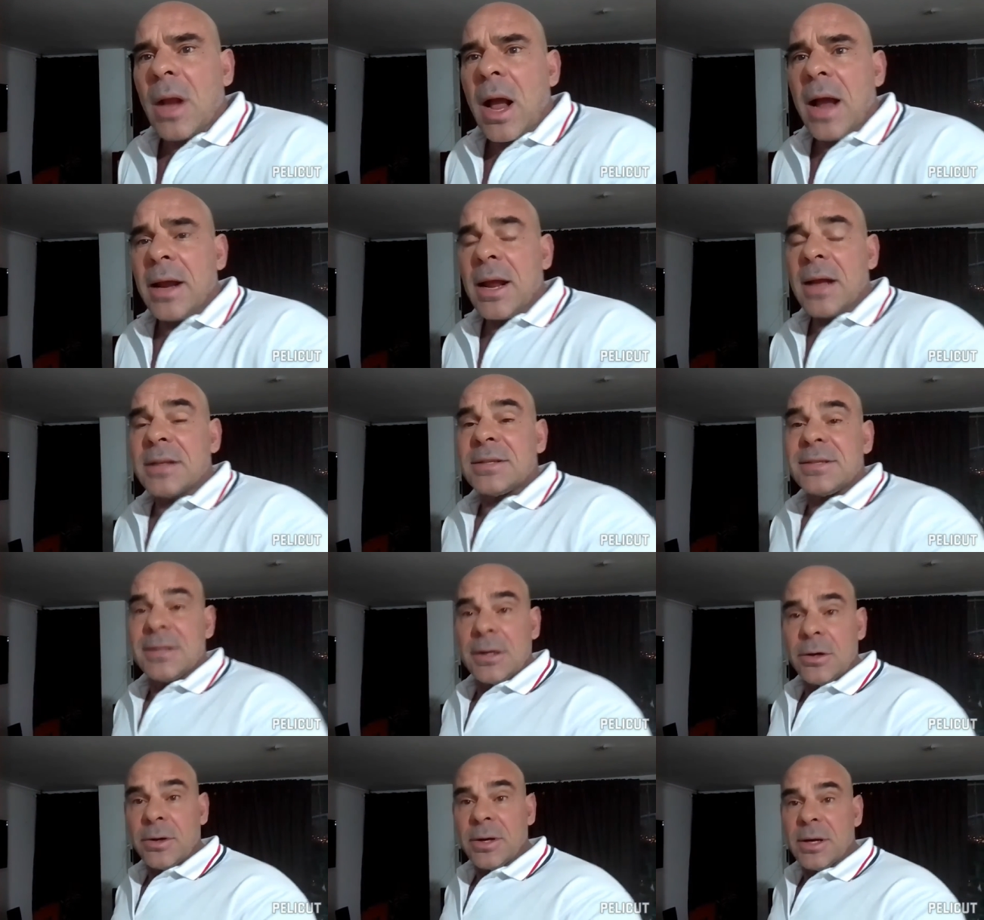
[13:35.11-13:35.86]
I got
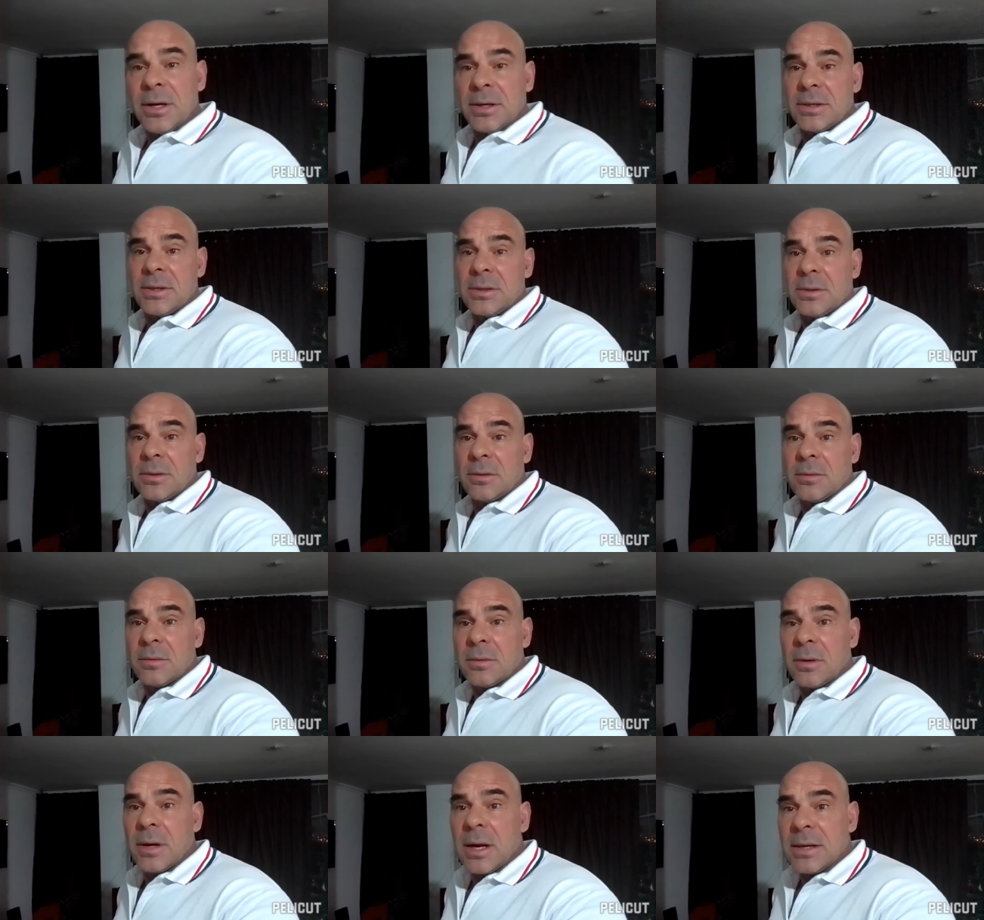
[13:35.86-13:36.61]
serious.
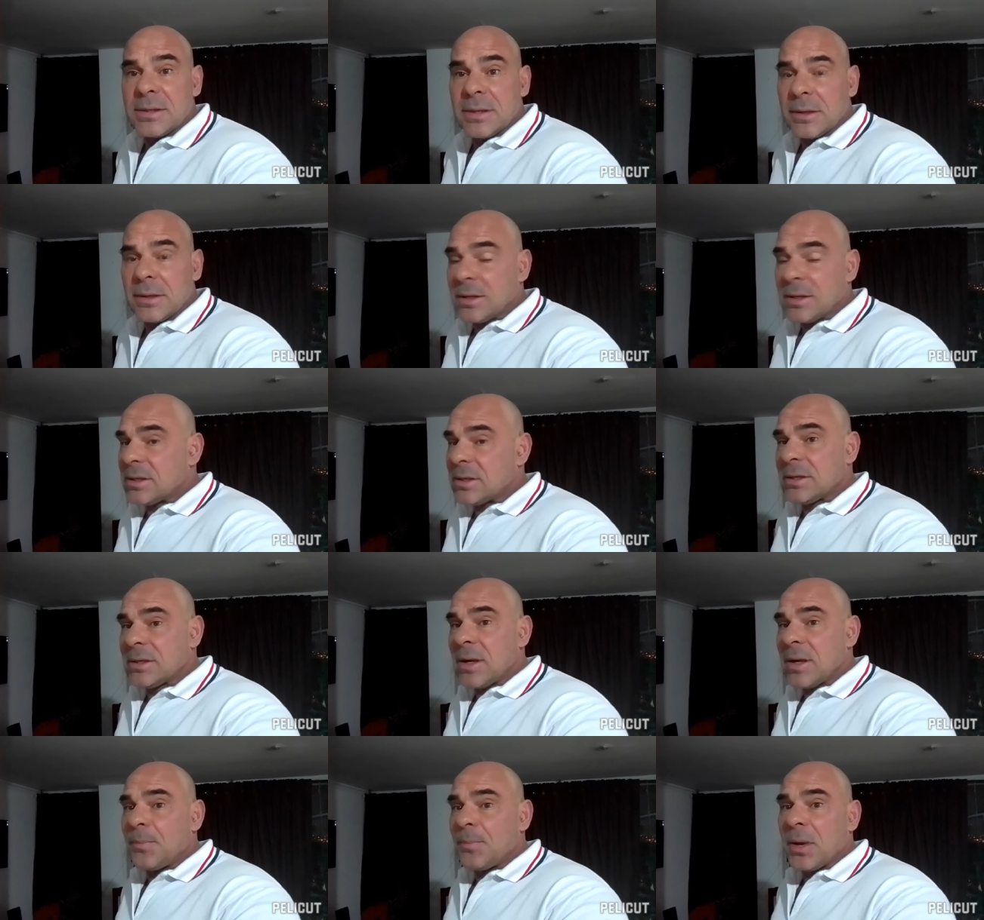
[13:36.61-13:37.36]
And I said, this
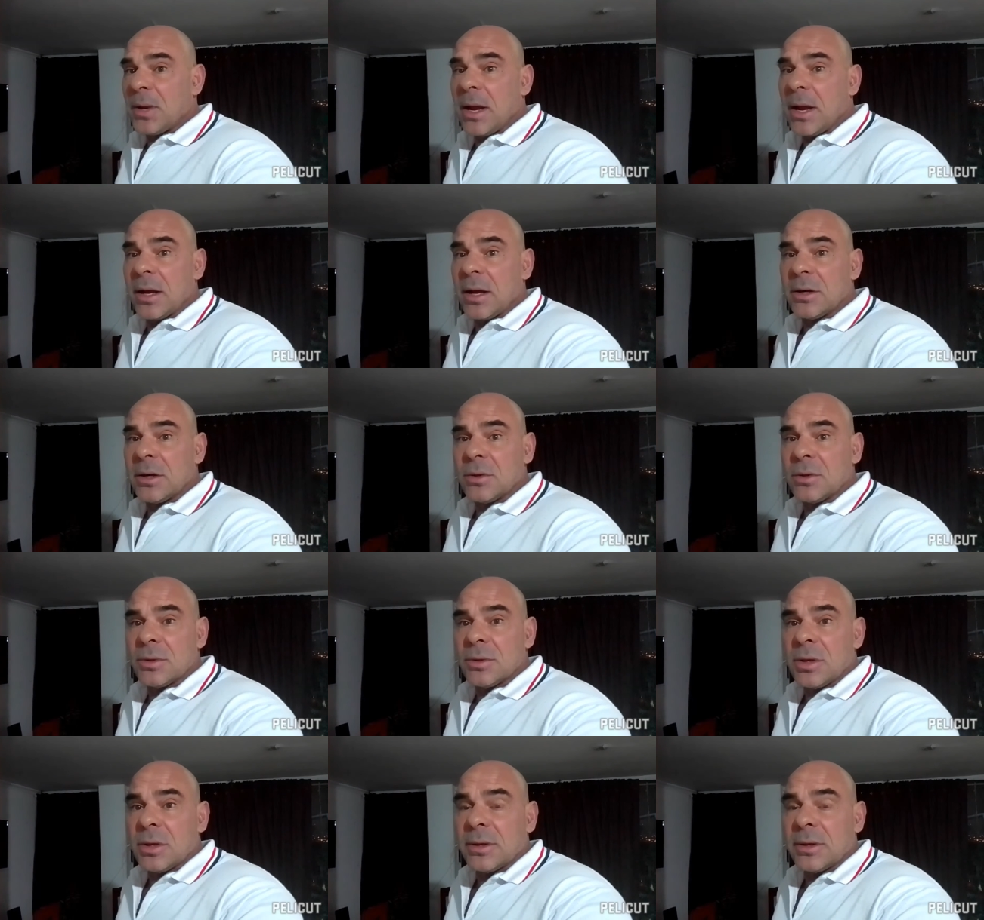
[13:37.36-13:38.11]
is something I'm going to
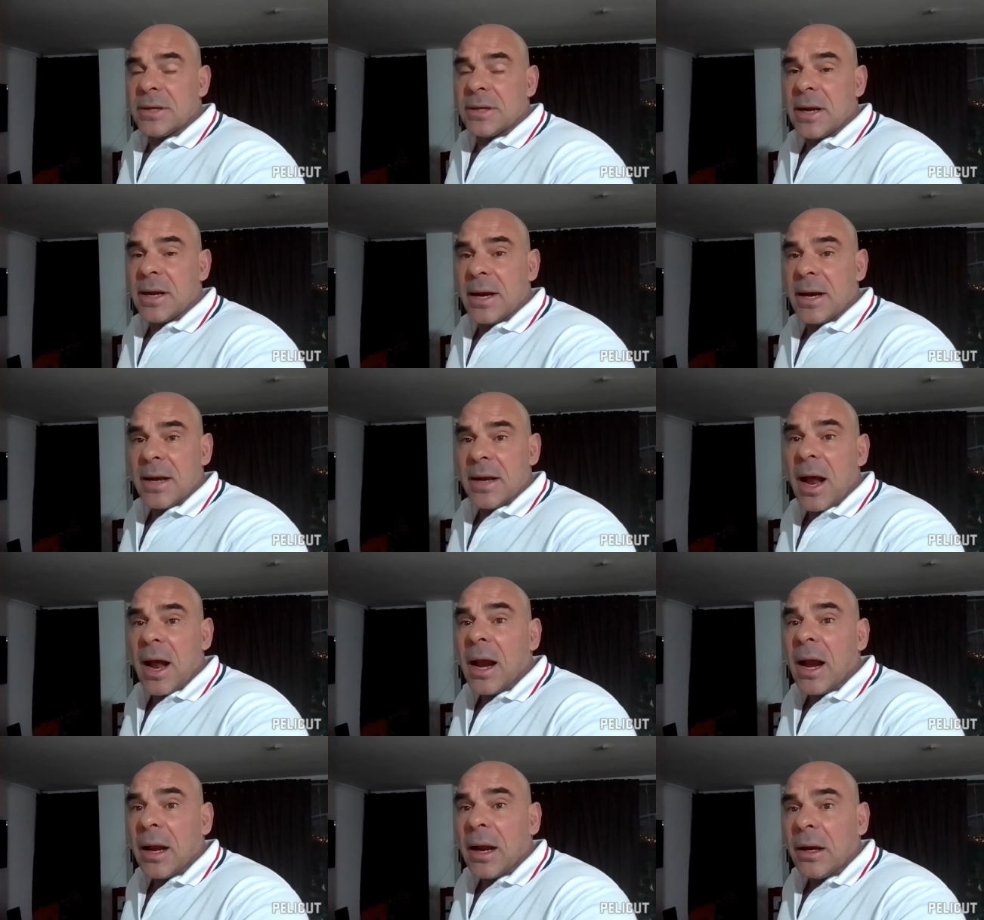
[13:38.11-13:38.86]
do until the day I
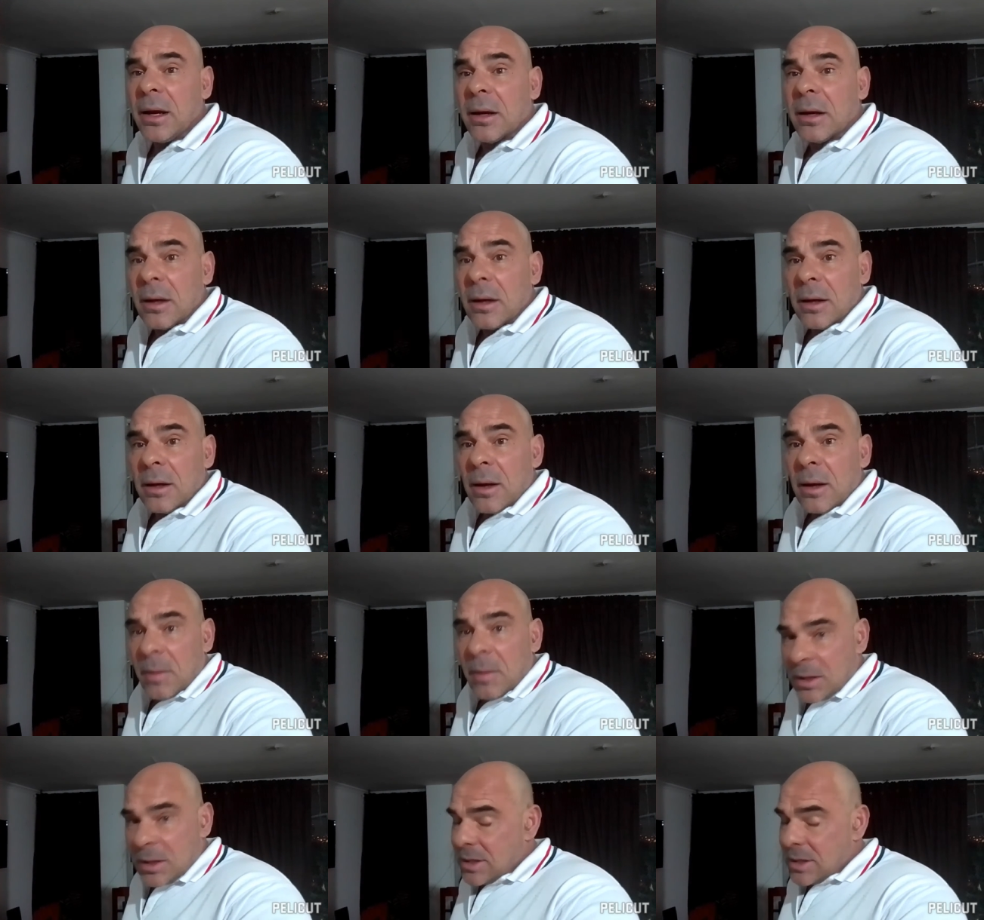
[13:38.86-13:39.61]
die,
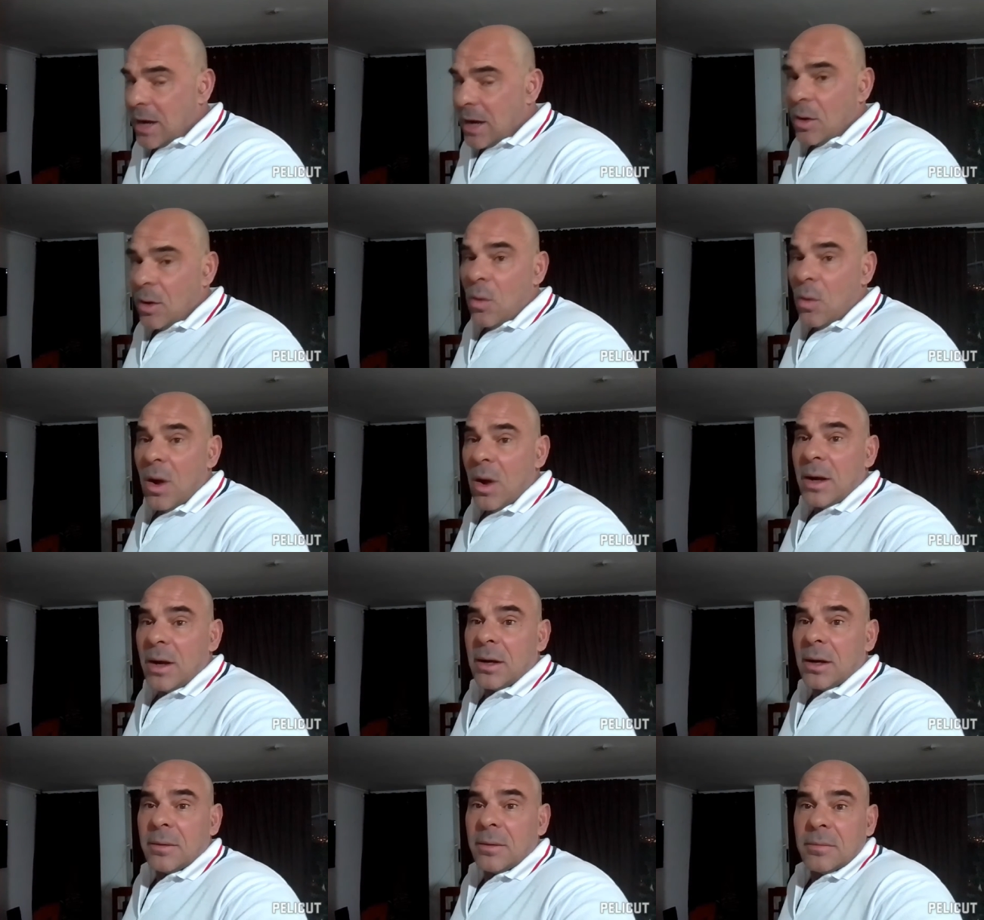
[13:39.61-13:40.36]
because I don't
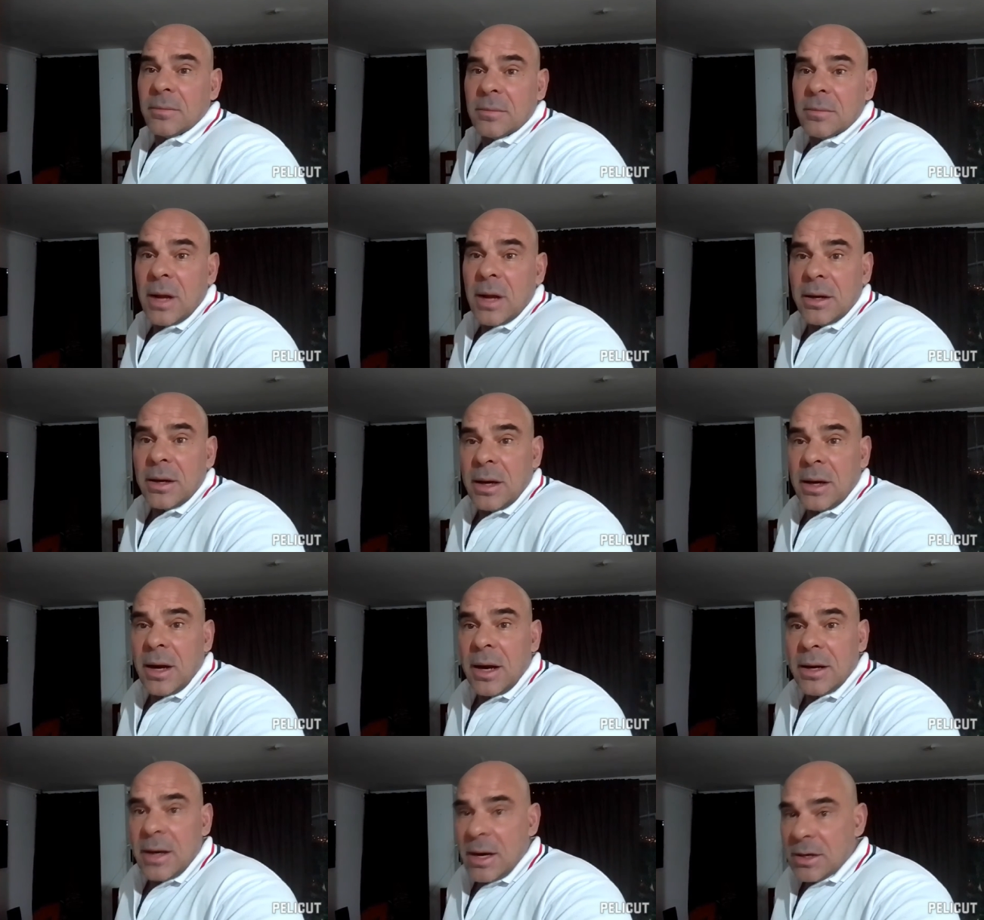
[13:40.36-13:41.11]
want to,
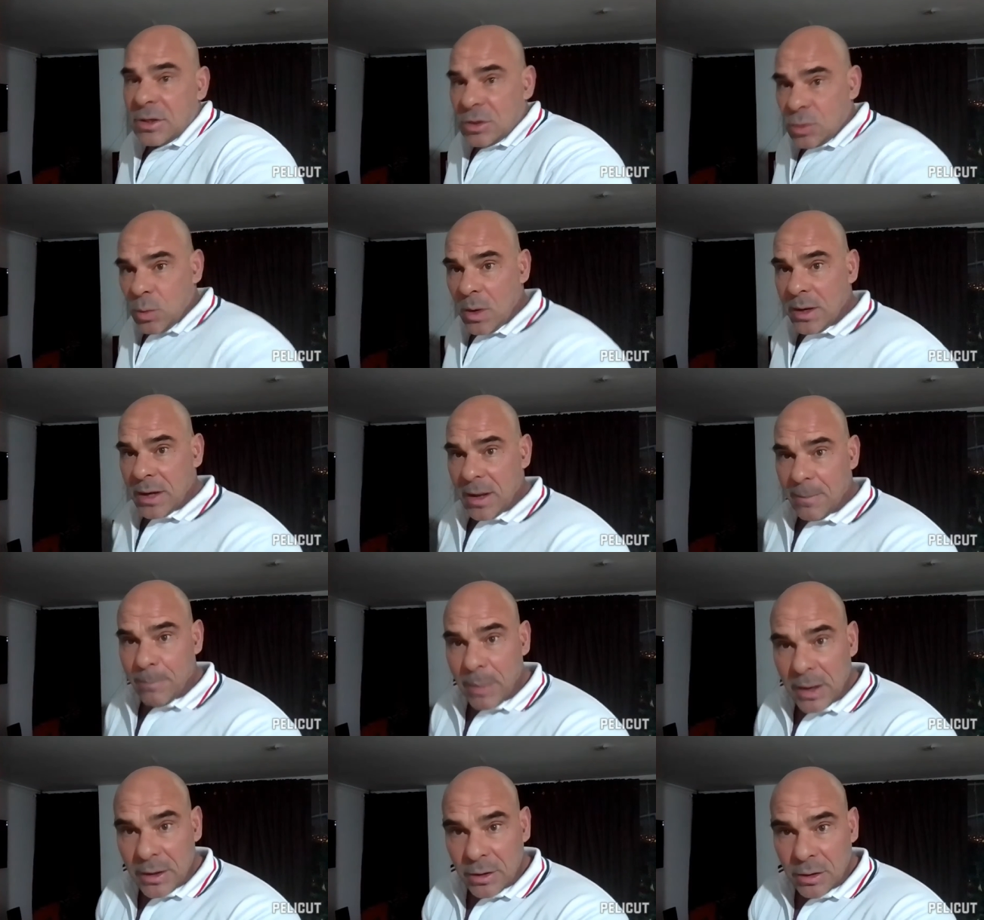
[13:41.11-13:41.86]
I just want to
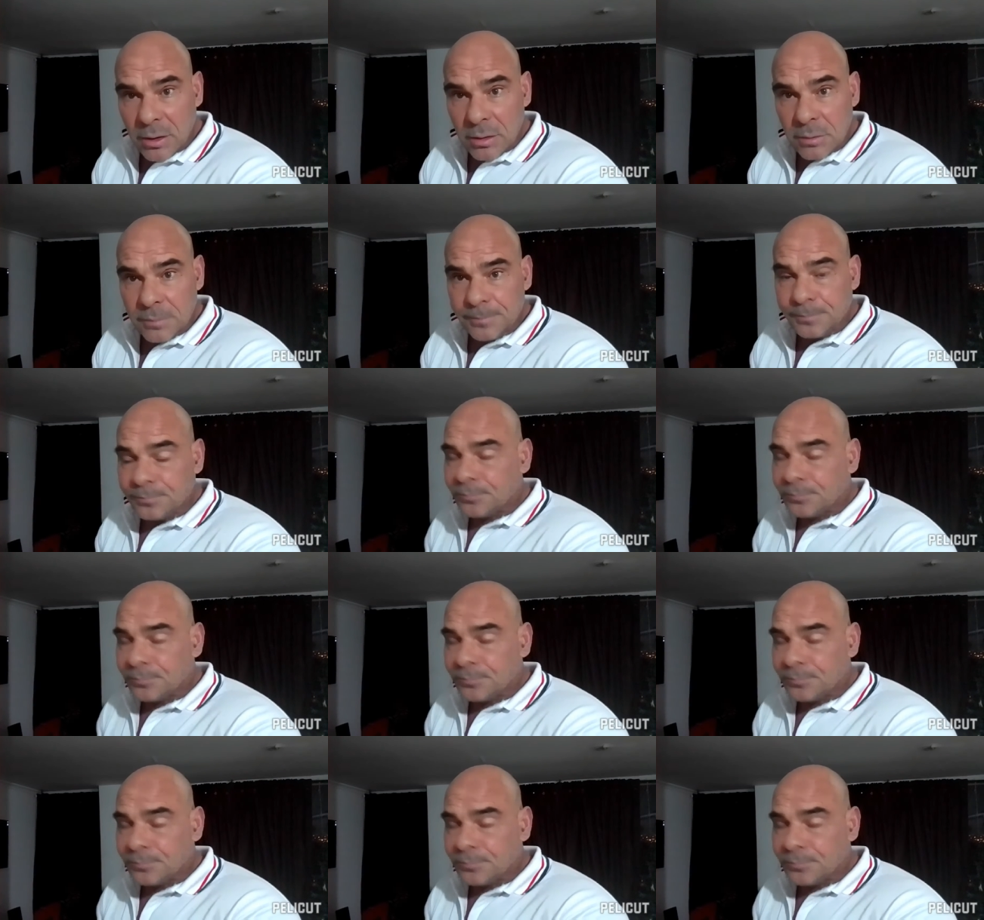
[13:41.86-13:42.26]
get better.